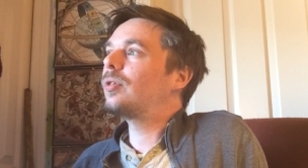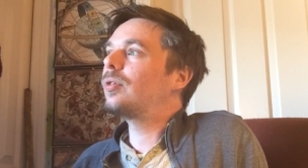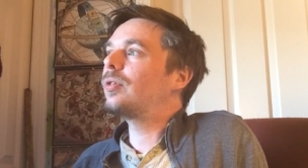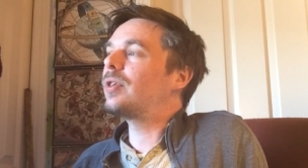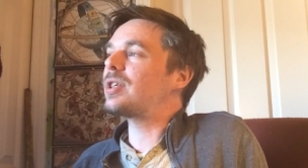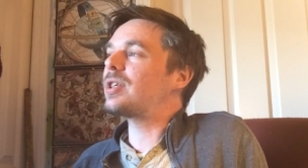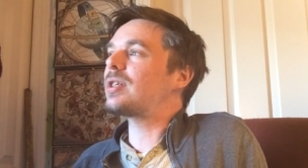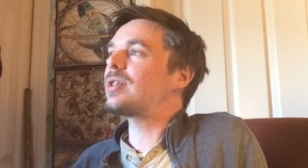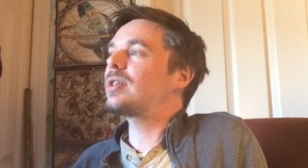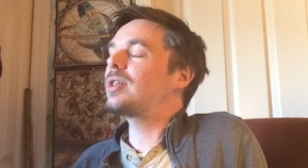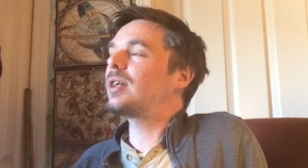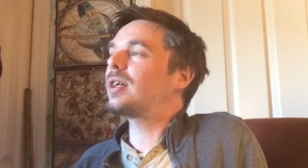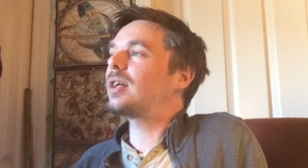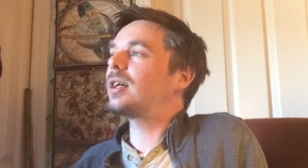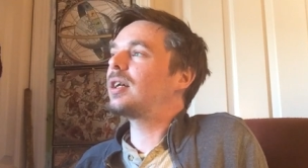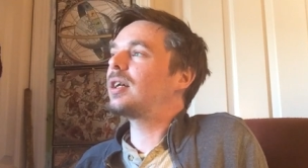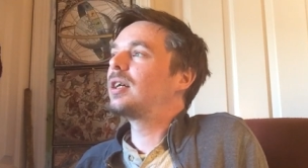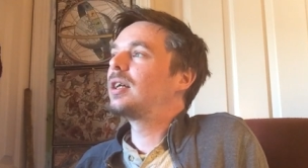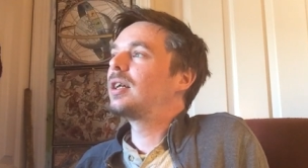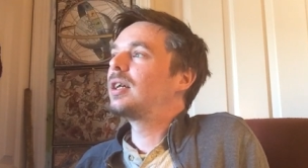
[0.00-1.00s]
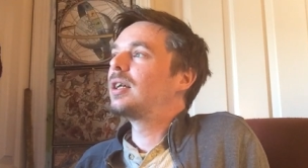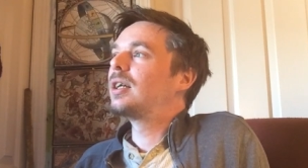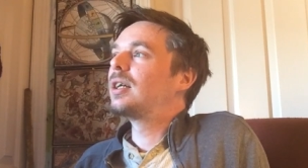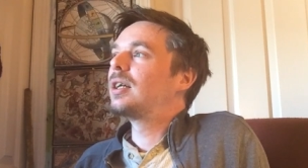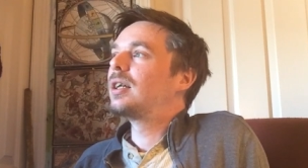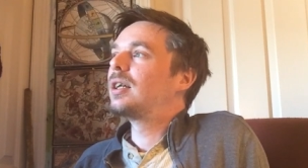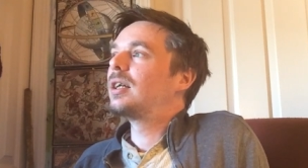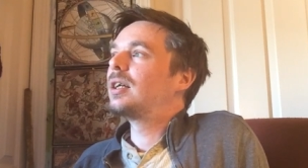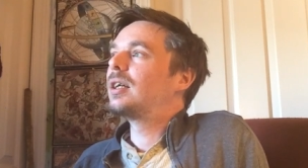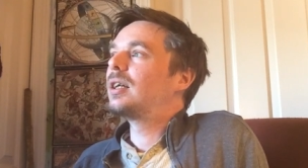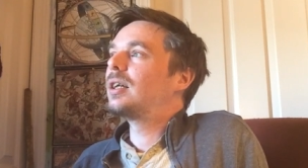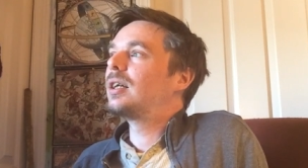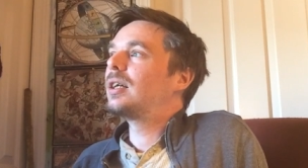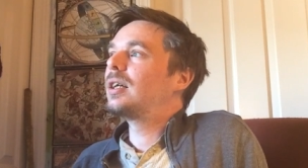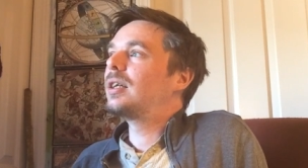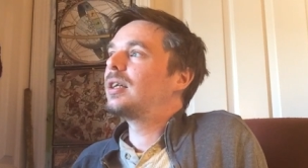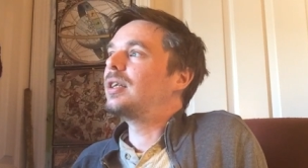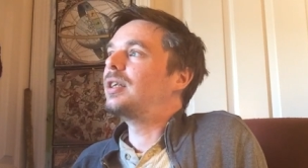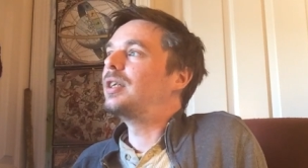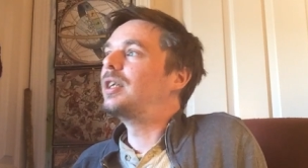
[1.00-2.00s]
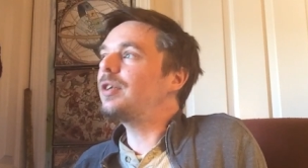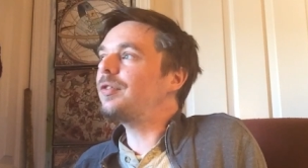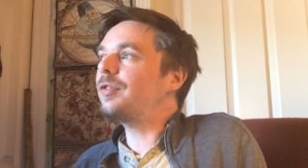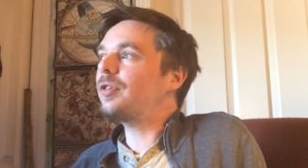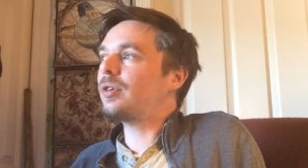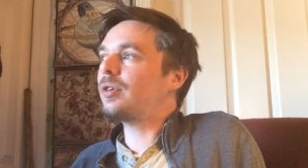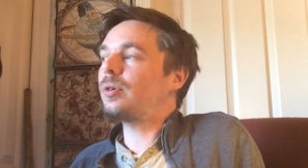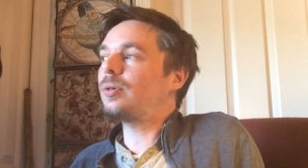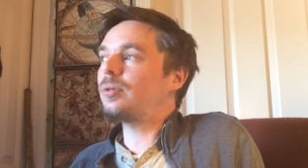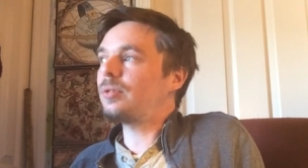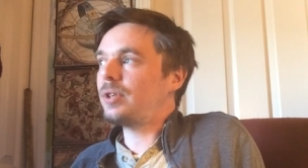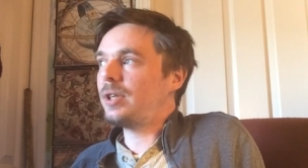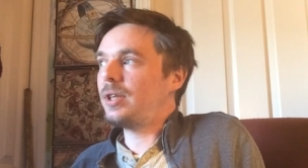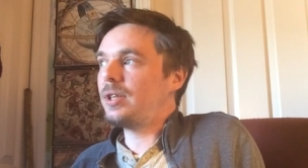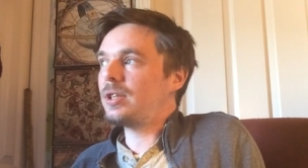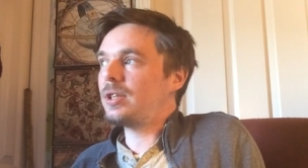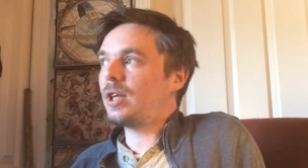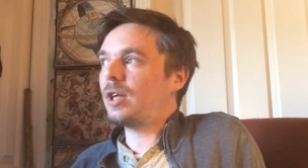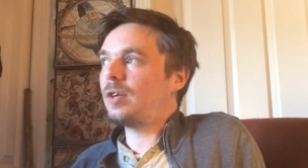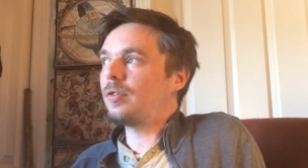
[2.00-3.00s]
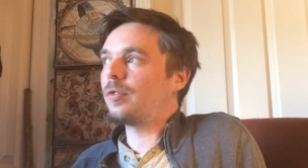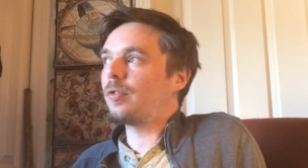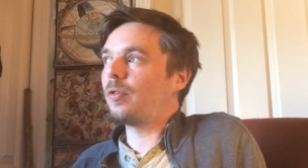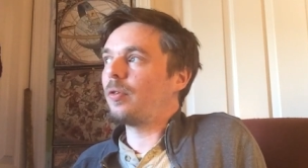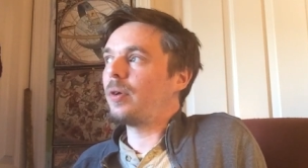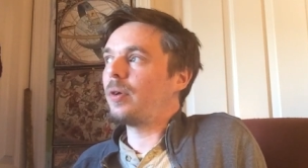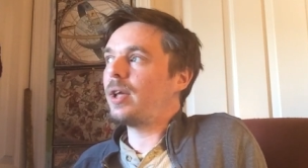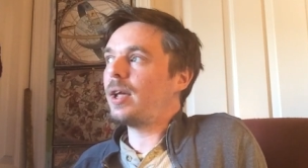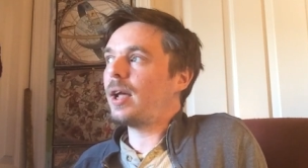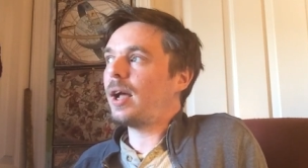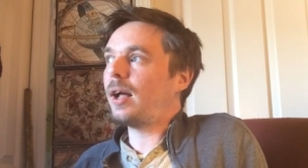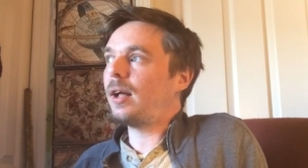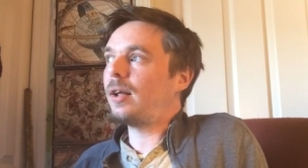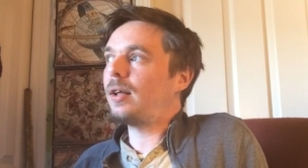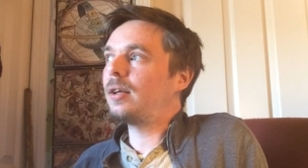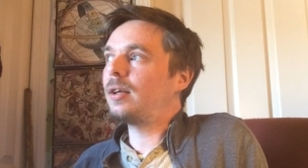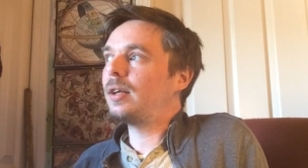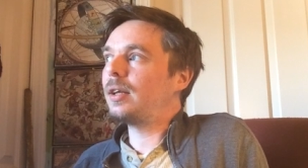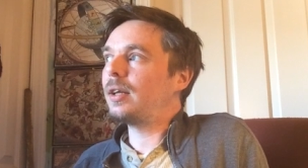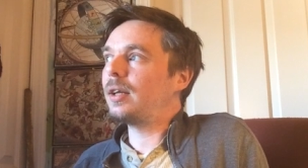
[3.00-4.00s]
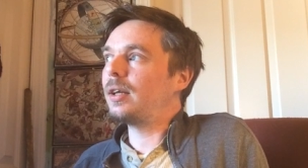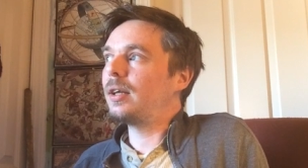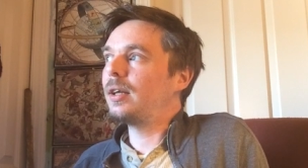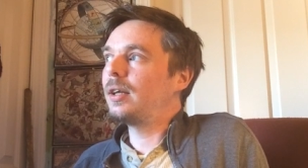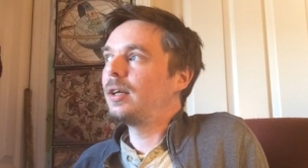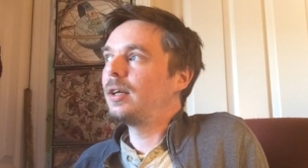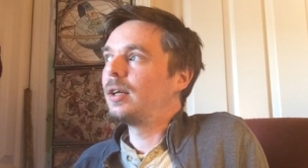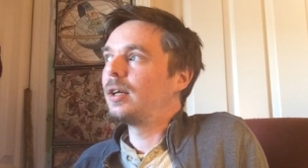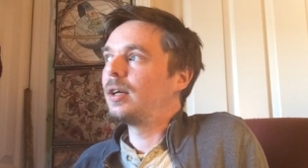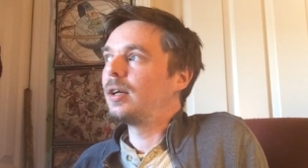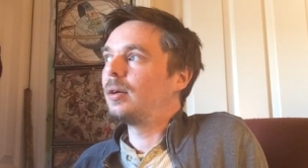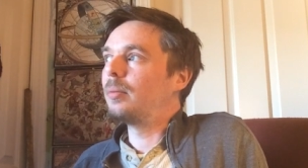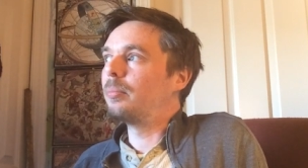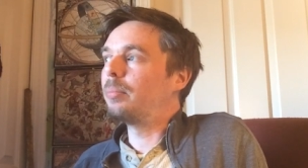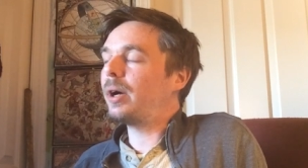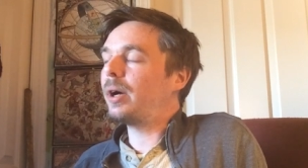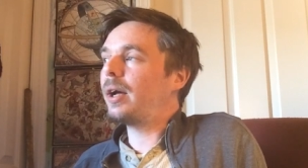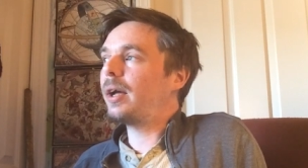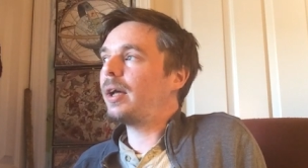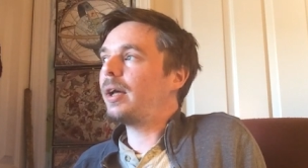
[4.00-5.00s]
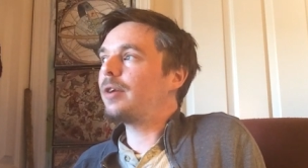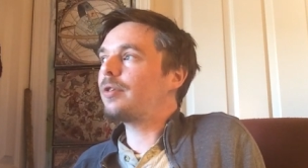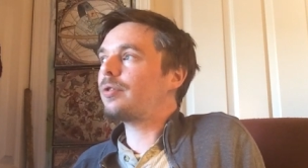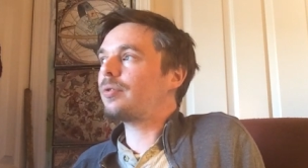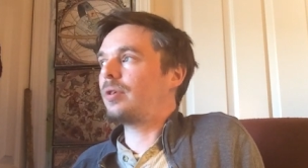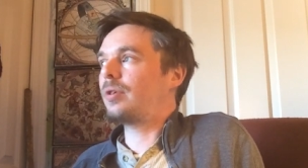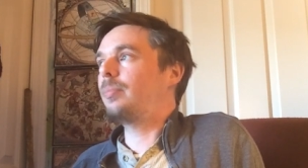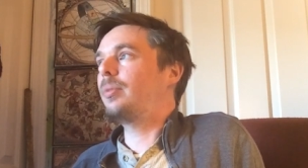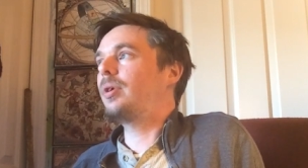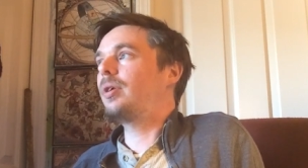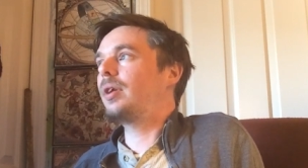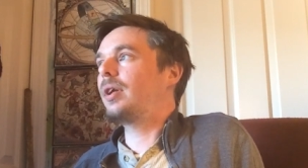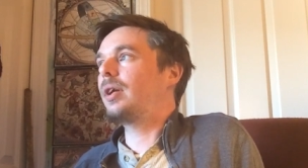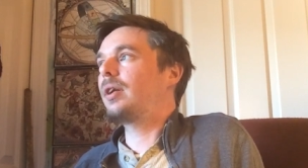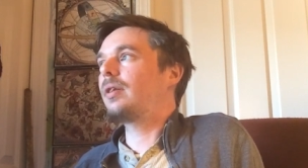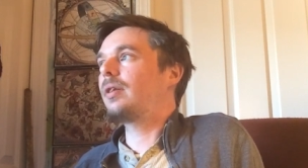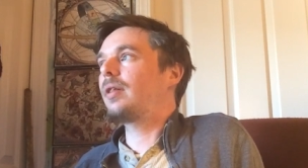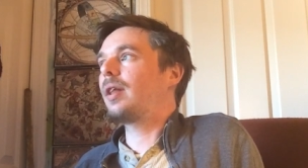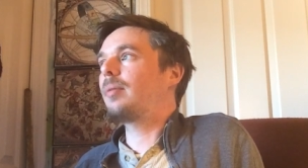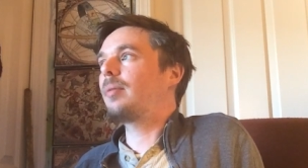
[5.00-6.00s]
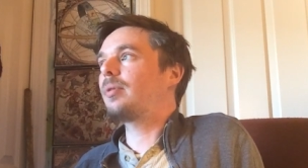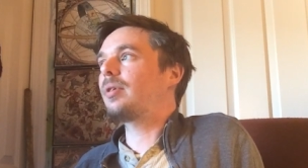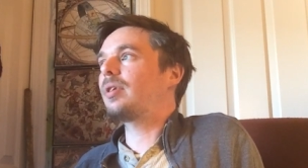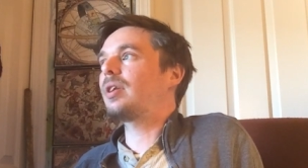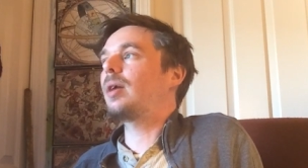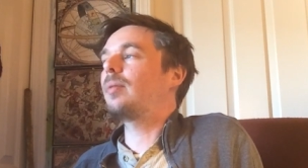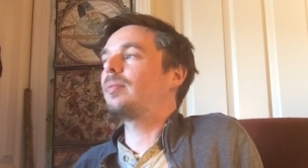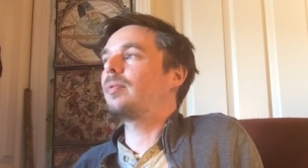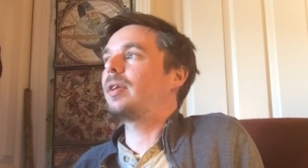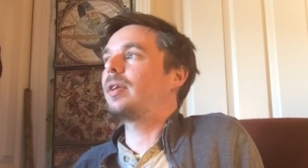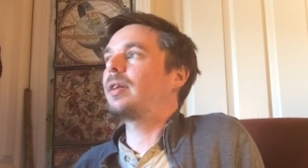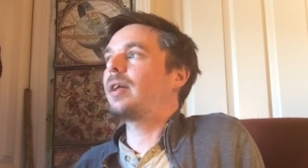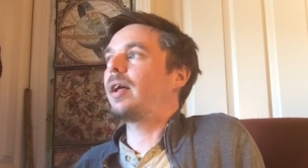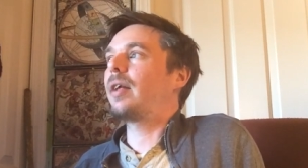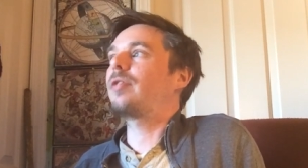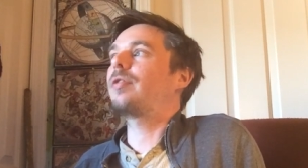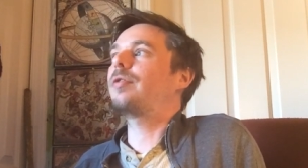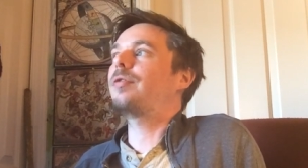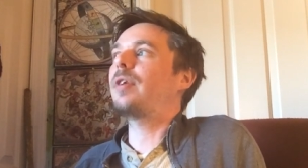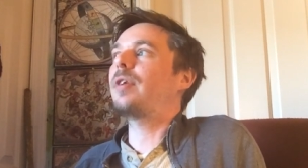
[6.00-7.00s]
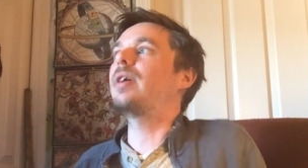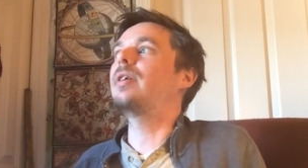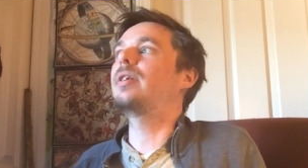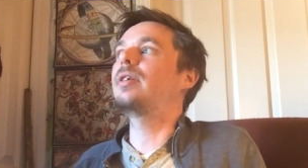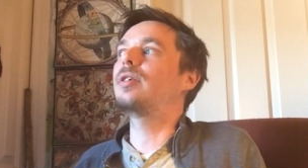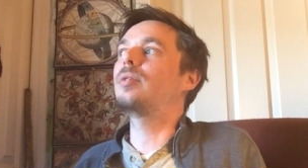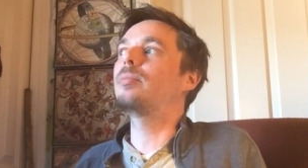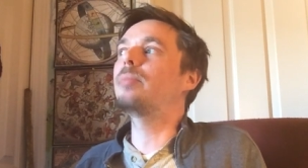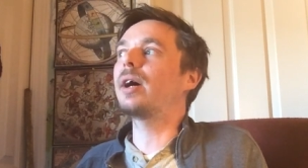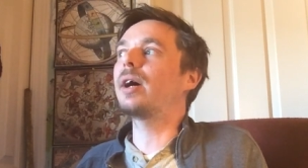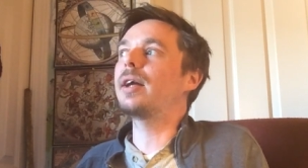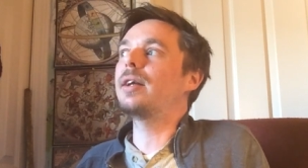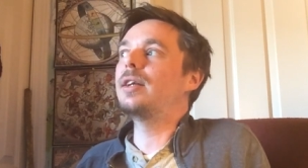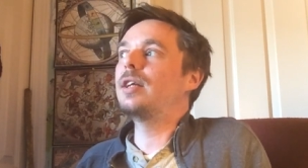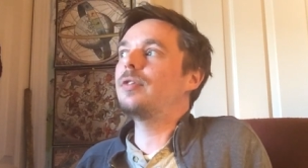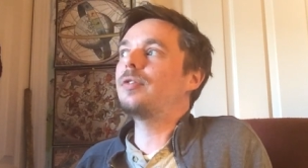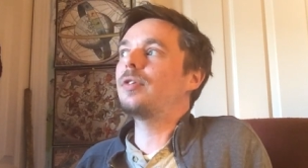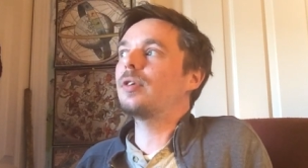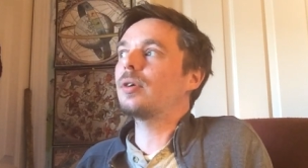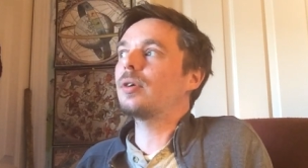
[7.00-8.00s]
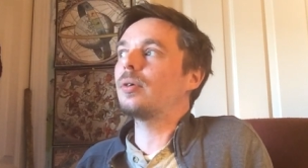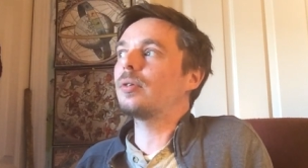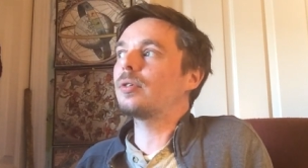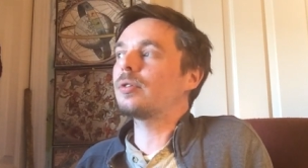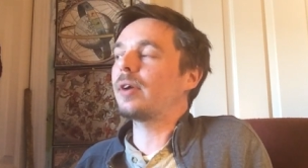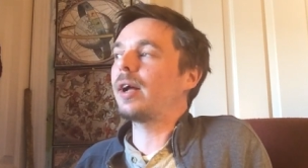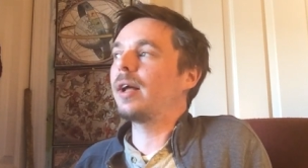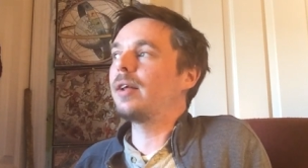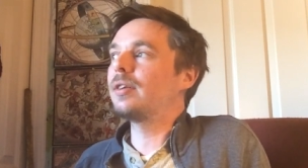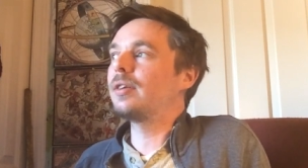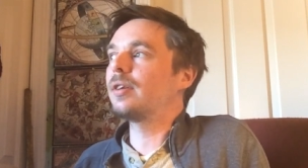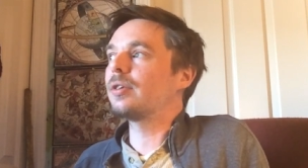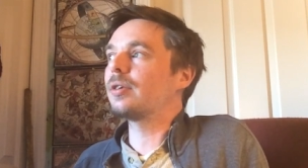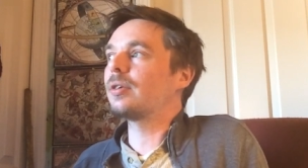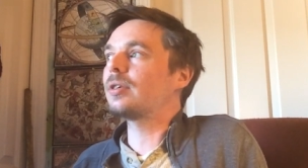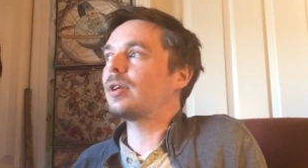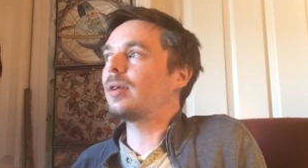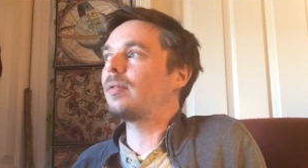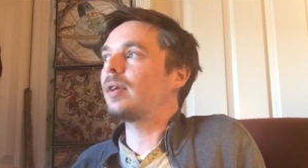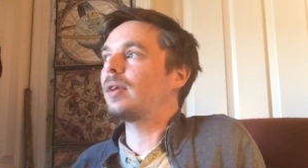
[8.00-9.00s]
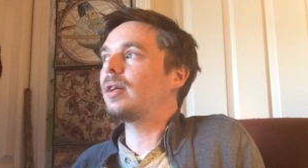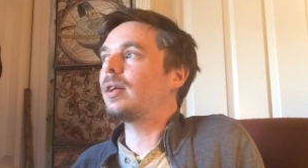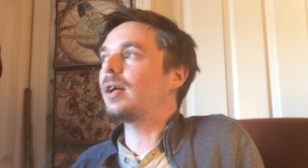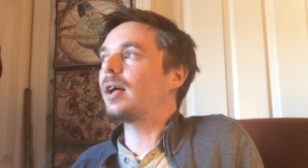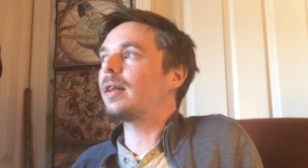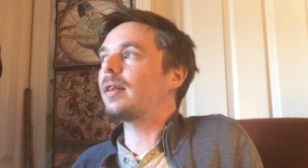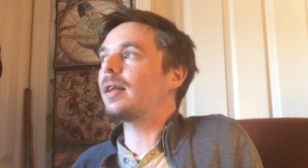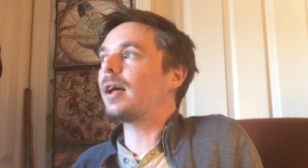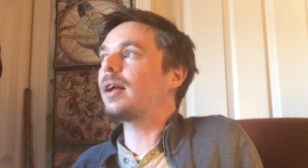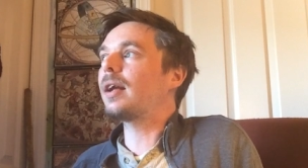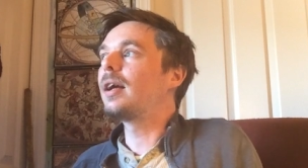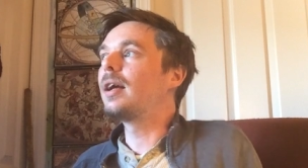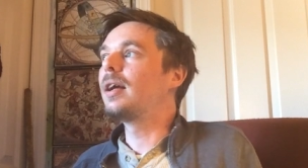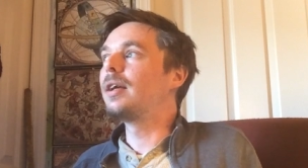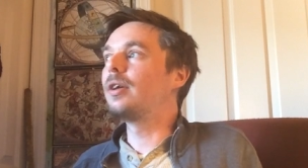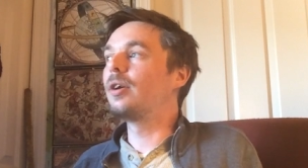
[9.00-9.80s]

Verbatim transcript: this the difficulties of reality by attributing them to something that's fated by difficult transits or something like that.